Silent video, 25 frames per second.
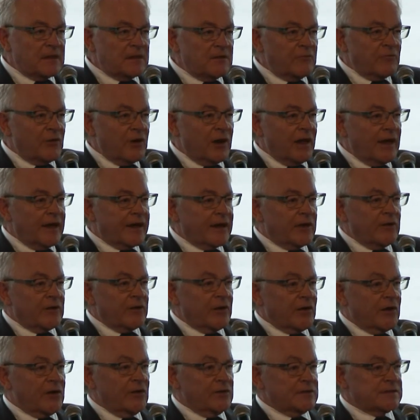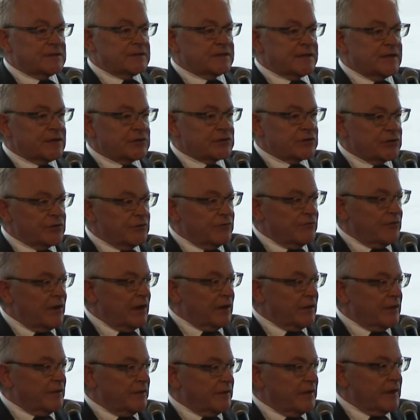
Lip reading: relying on a concession rather